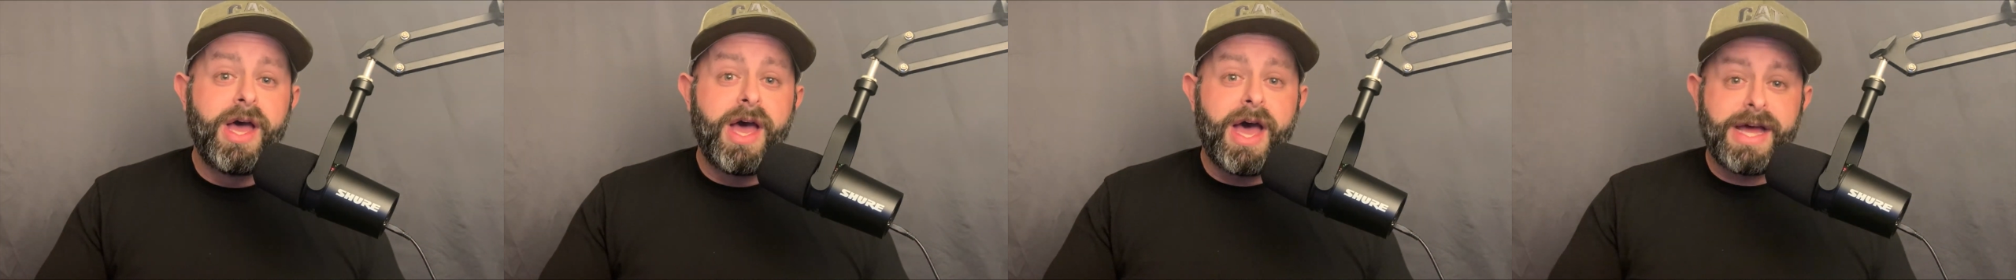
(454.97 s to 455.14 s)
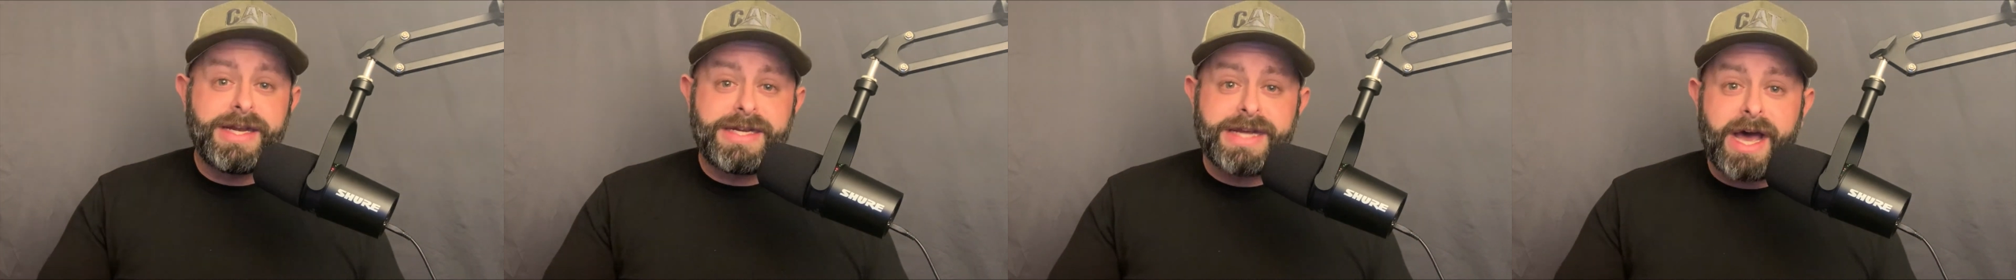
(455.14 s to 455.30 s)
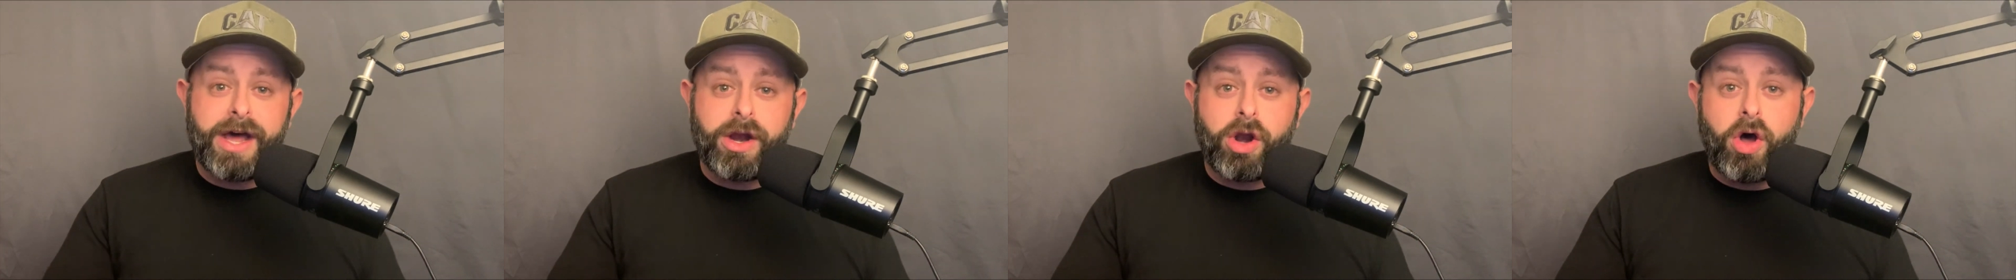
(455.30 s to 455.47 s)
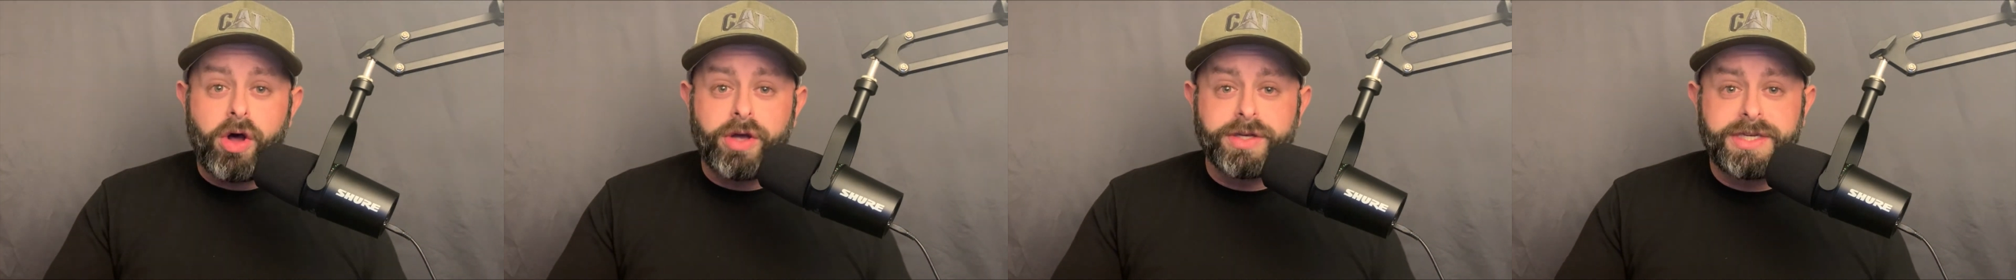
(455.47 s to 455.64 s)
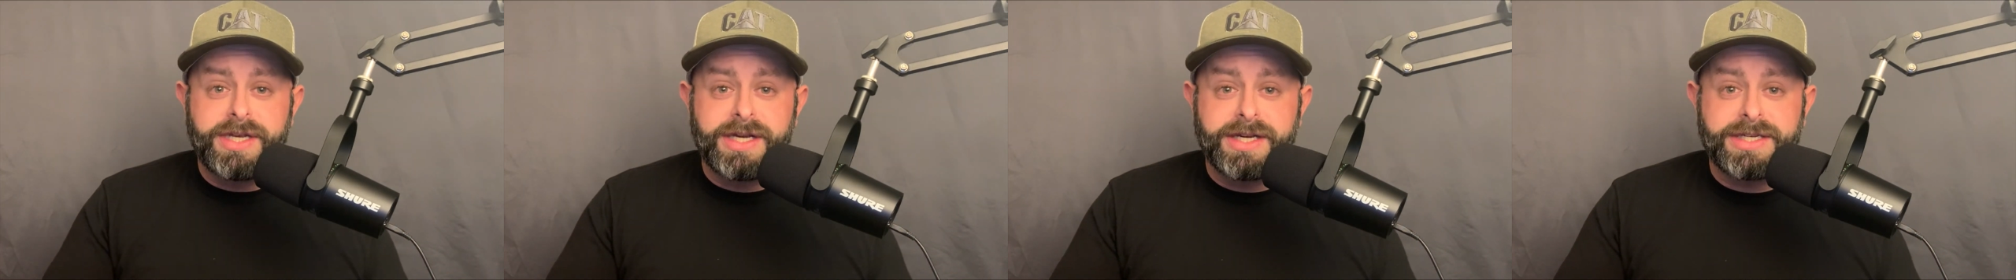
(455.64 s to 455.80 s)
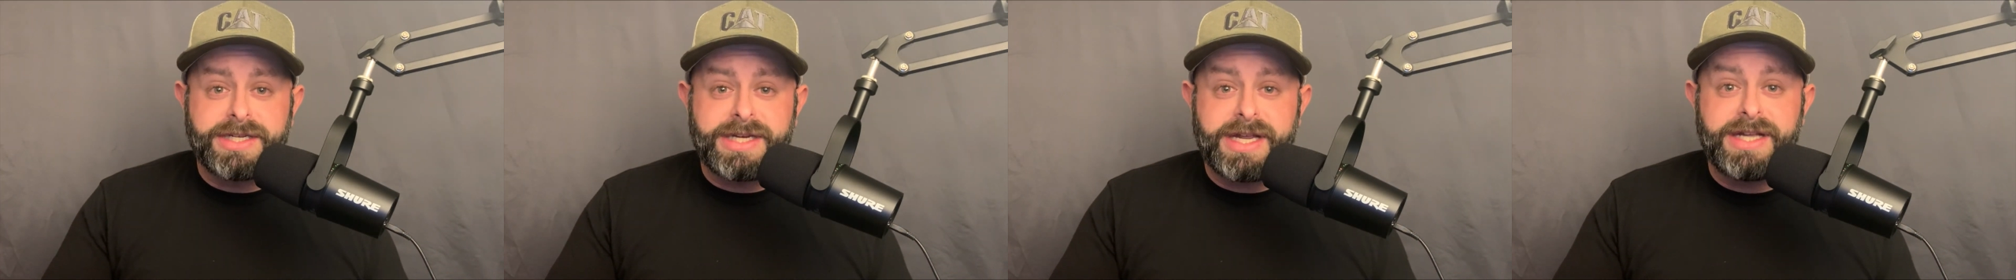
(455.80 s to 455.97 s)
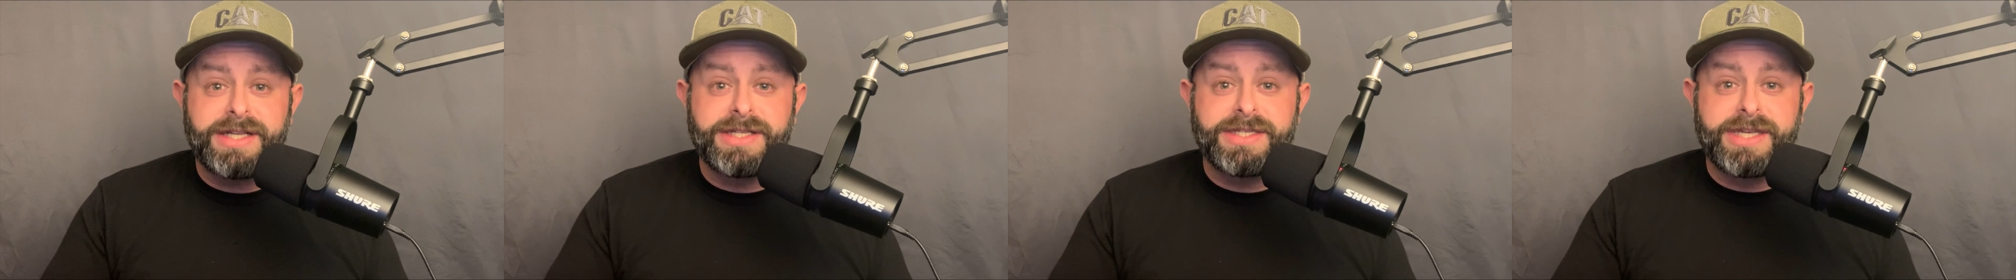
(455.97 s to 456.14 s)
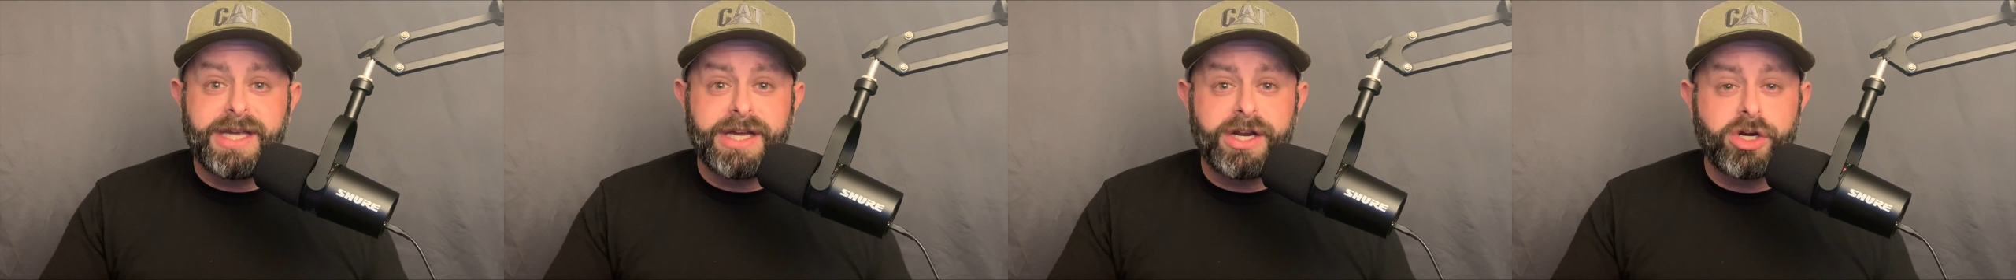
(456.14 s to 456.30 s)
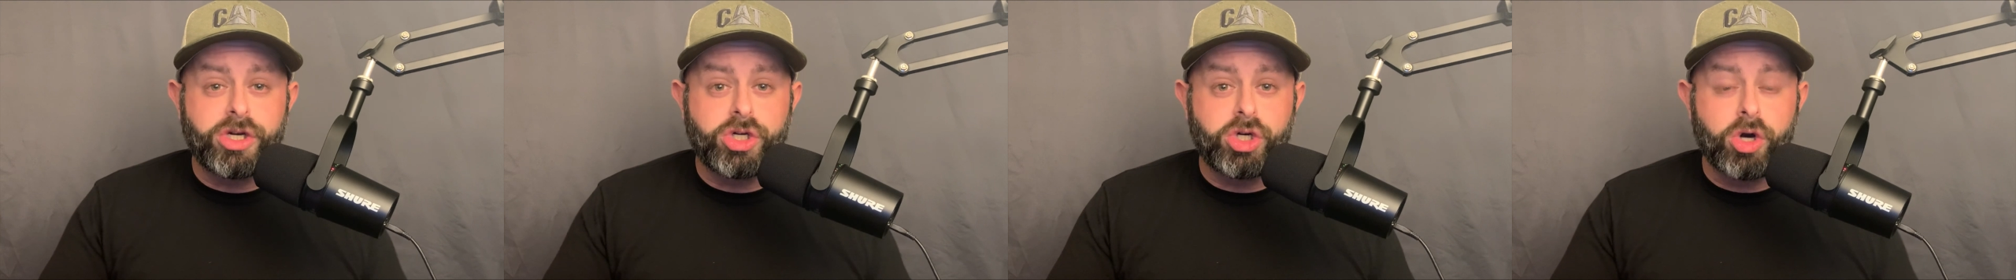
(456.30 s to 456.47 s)
a Town Hall 16
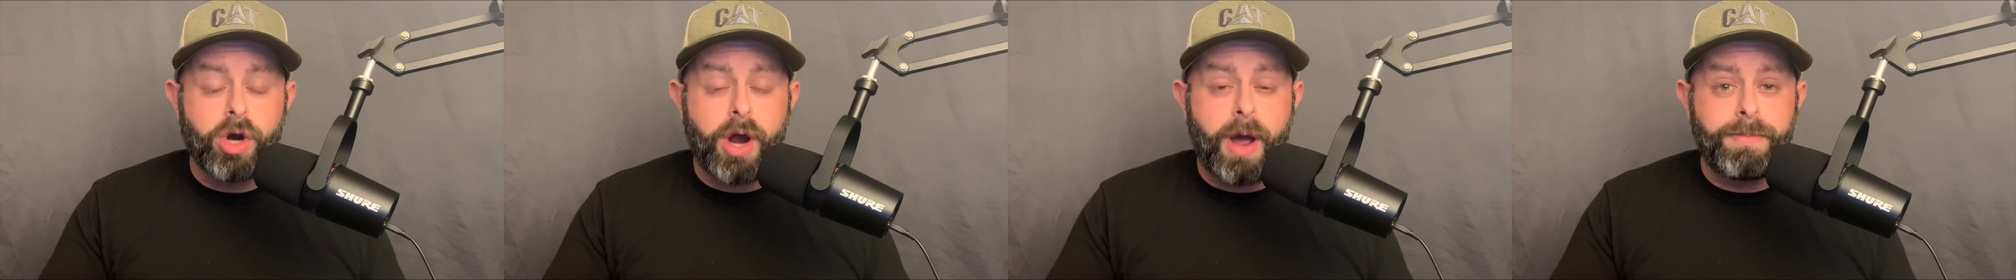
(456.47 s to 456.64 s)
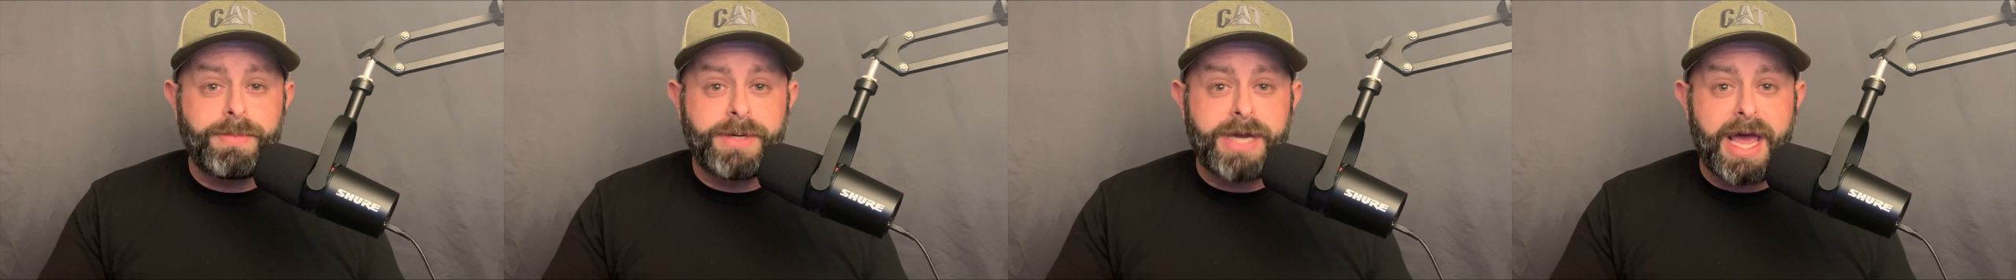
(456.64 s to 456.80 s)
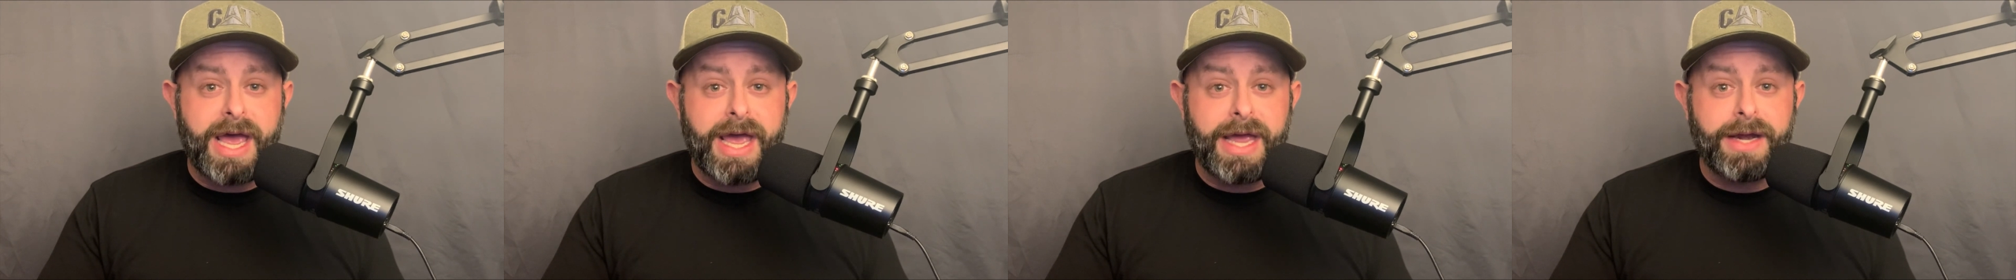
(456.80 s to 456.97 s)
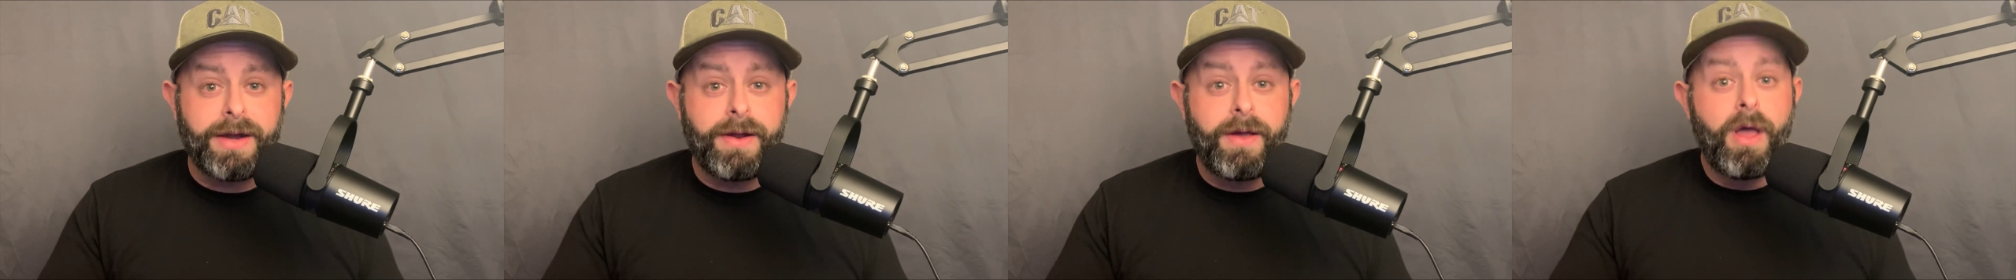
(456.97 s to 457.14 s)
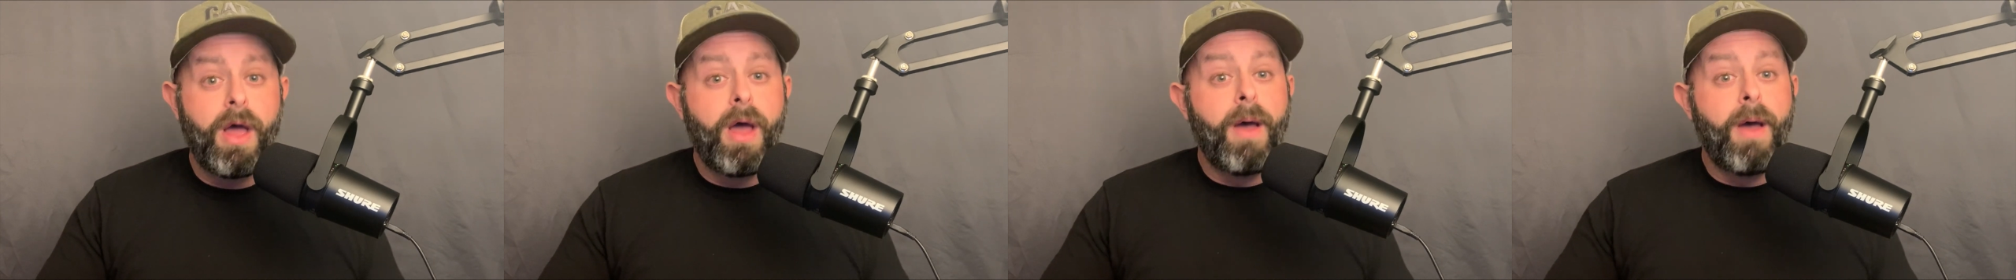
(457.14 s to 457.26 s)
signature update.